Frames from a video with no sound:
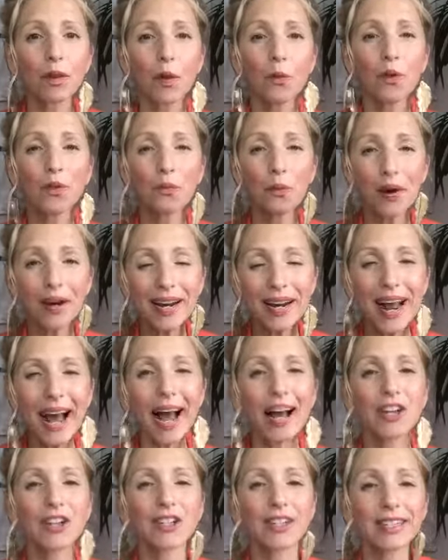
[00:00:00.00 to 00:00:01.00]
with what it
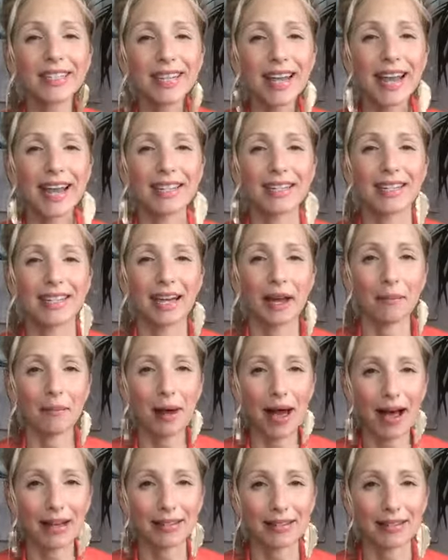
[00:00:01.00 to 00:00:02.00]
actually takes to get
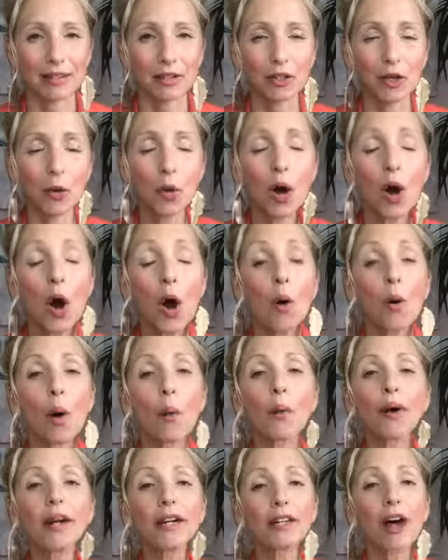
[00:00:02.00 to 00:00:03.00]
past it. So what
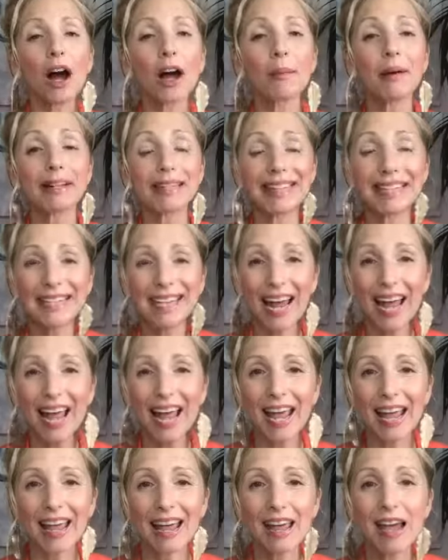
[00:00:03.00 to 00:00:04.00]
we're going to talk about
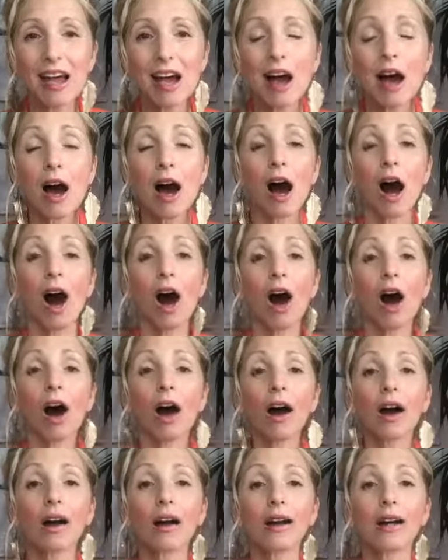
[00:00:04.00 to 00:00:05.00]
today
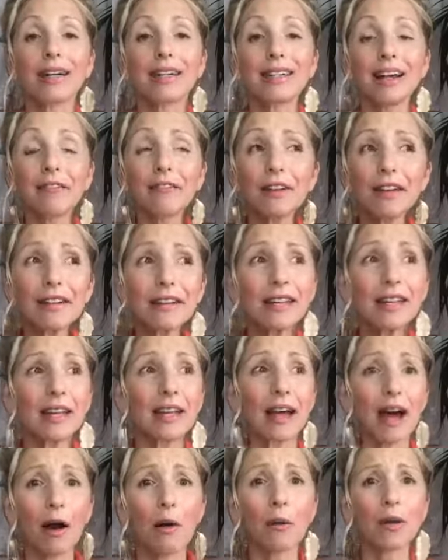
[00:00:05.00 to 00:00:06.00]
are
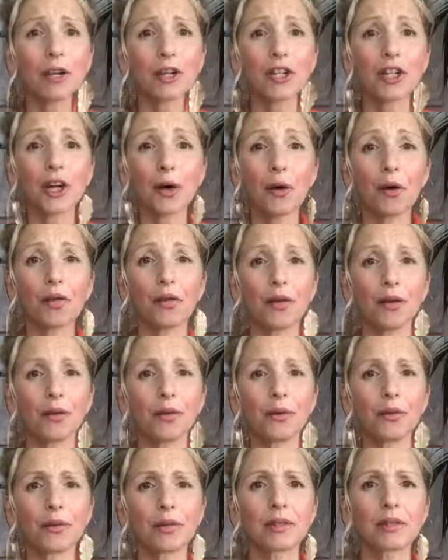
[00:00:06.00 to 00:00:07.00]
definitely, I want to share with
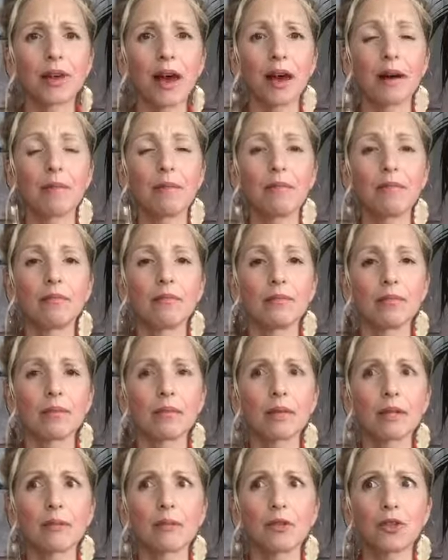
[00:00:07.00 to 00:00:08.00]
you some
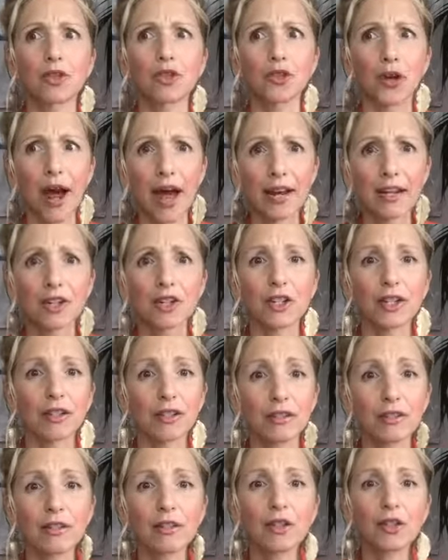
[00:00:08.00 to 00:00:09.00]

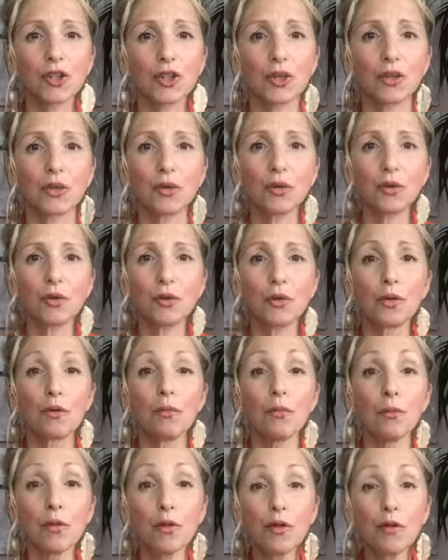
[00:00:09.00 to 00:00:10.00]
strategies to
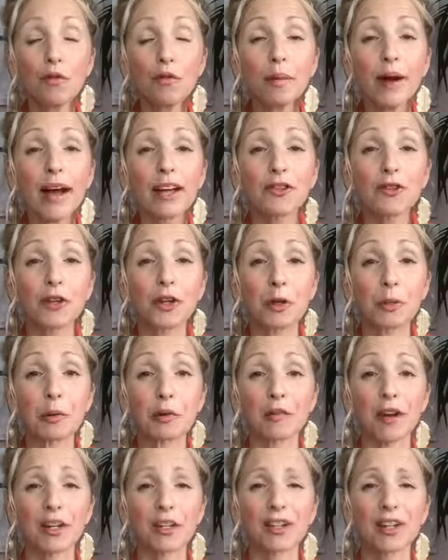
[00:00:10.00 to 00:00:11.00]
move past your inner
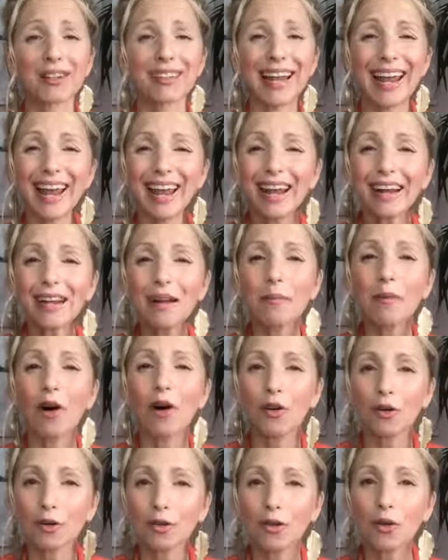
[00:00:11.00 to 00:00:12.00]
perfectionist, and I'm
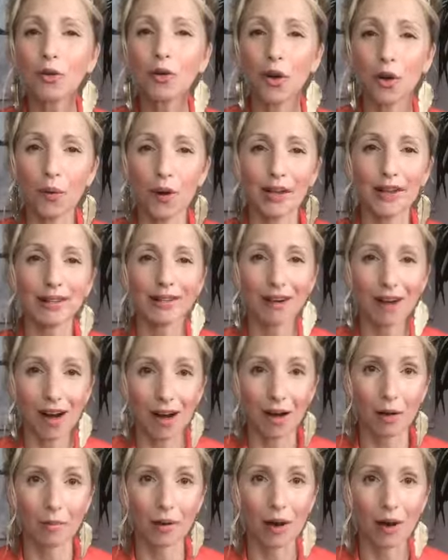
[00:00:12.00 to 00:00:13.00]
also going to
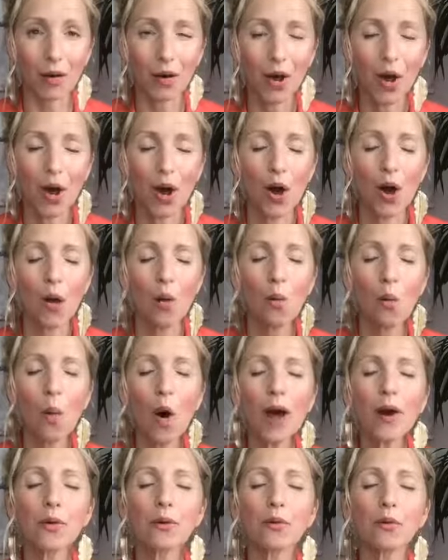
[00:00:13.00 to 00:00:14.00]
talk about
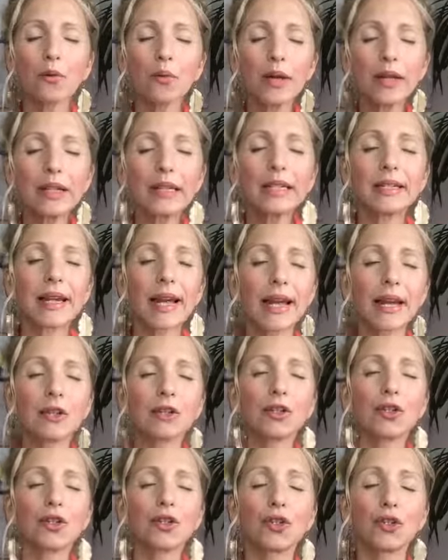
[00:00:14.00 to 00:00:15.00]
what it really takes
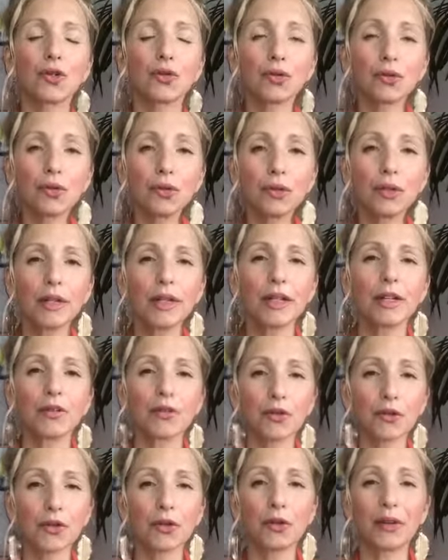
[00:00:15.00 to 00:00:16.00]
to
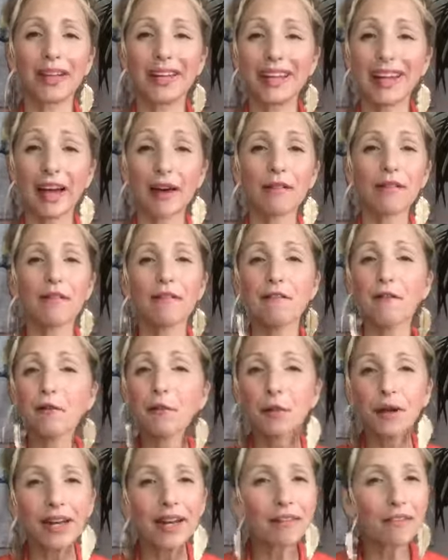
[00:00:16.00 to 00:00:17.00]
truly get
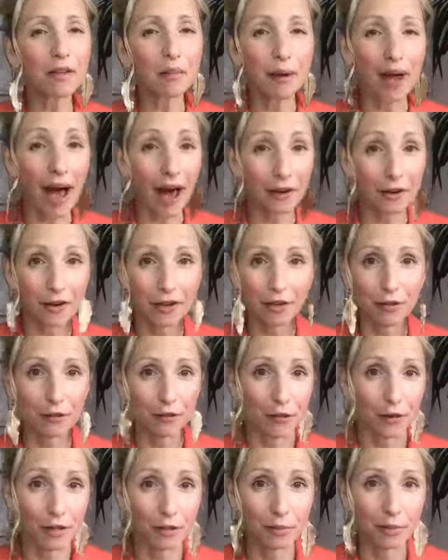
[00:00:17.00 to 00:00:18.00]
free of the pattern in the
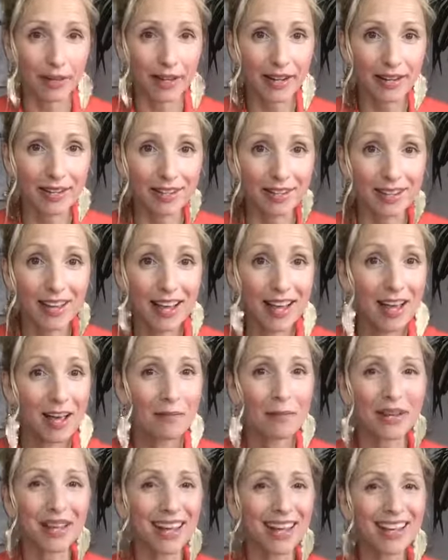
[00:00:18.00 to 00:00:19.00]
first place.
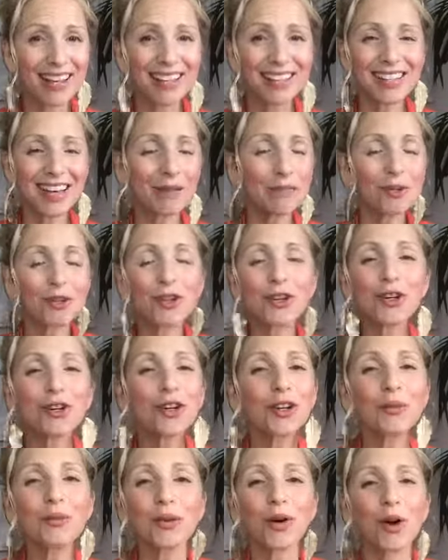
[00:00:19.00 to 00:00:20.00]
Because I'm sure
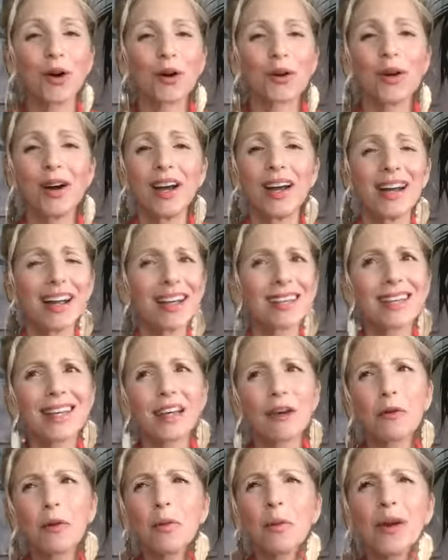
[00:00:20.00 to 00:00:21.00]
you know, it's
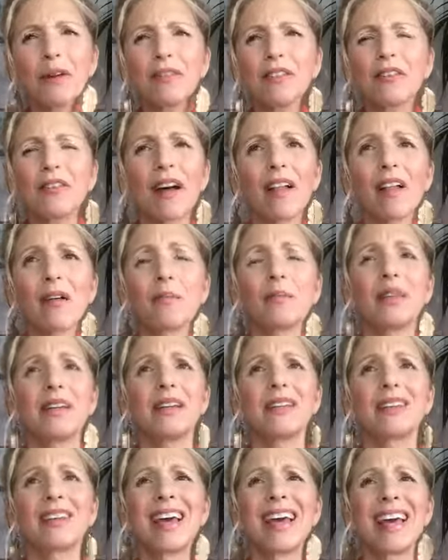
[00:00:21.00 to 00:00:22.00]
like when we've developed
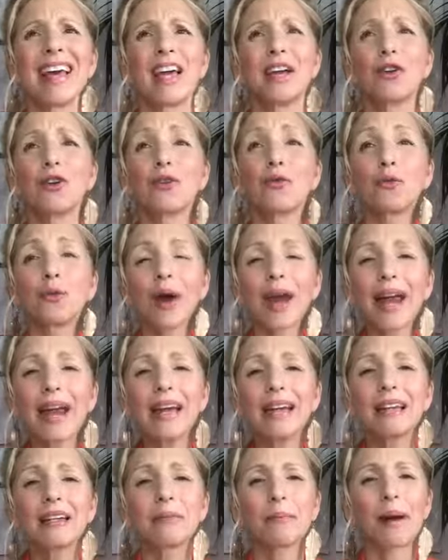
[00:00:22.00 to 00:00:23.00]
these
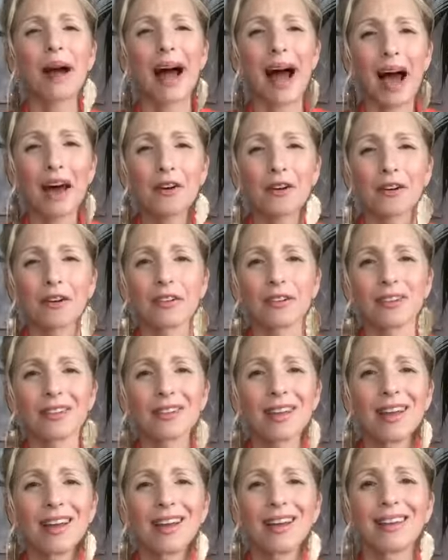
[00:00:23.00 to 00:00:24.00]
ingrained
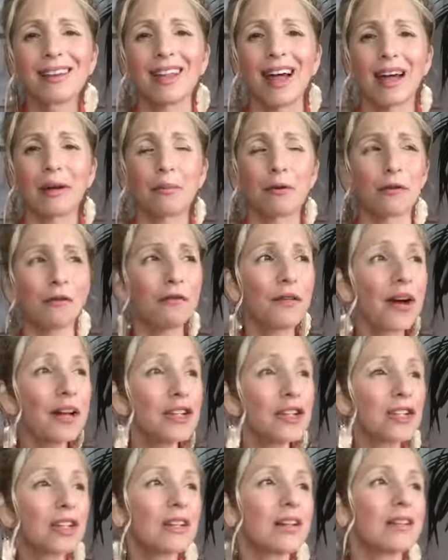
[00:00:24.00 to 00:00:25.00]
patterns like
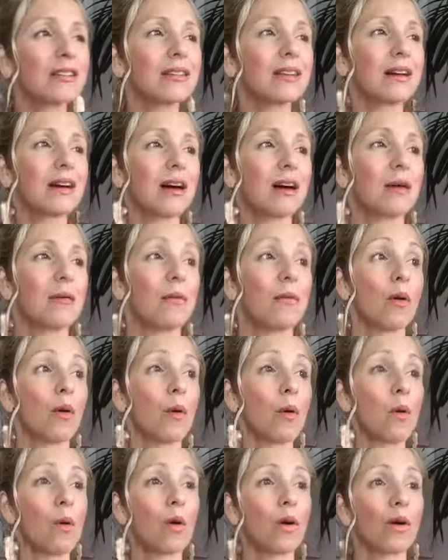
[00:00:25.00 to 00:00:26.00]
perfectionism
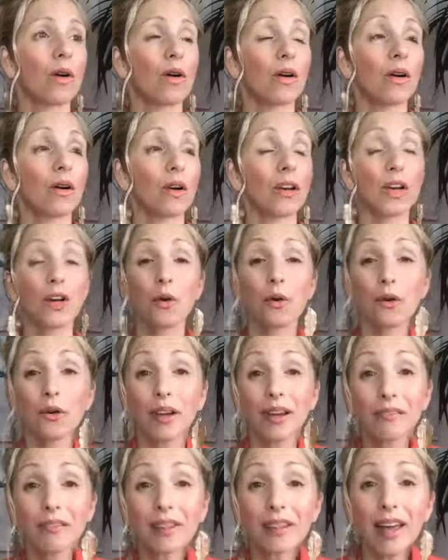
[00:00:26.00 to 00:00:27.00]
or, you know, or
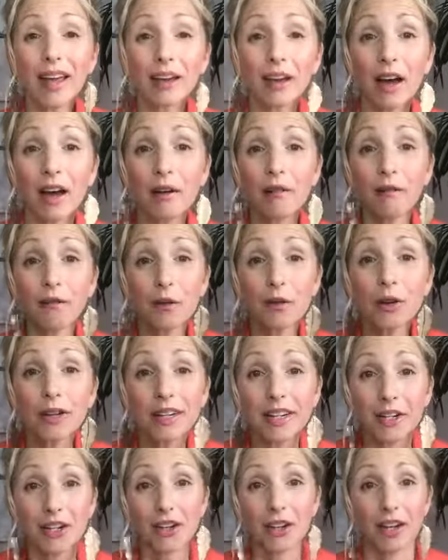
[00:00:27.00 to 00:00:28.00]
even like a food
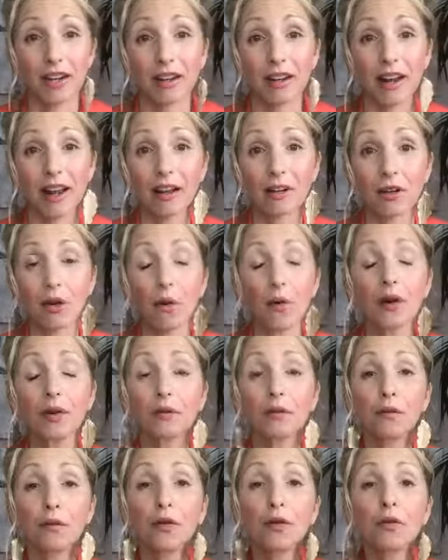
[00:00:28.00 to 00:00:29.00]
addiction and going to
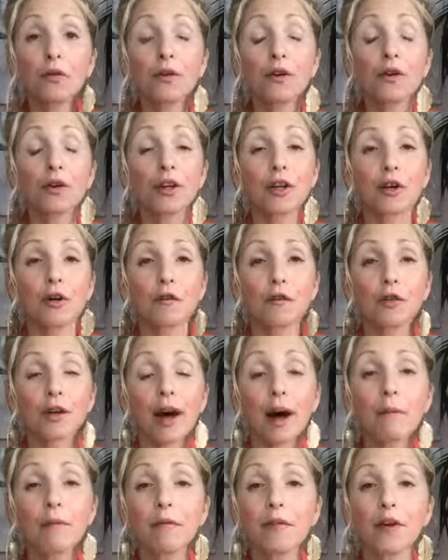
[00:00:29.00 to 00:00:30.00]
food for, you know, for
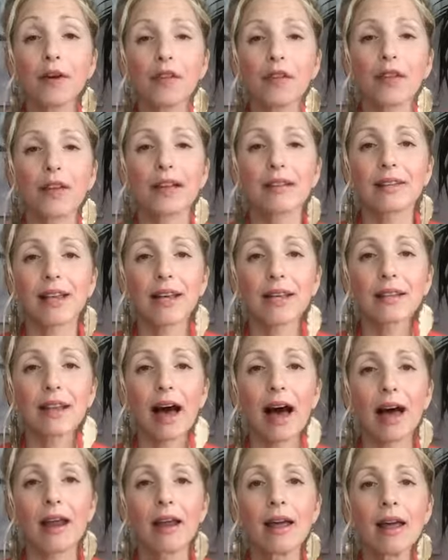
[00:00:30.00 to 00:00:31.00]
comfort and things like
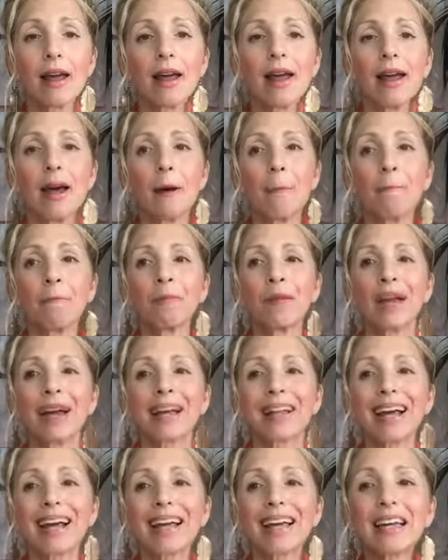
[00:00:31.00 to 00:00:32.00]
that.
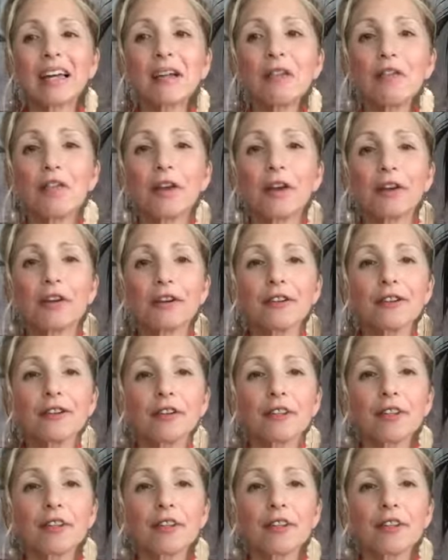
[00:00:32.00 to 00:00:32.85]
Like there's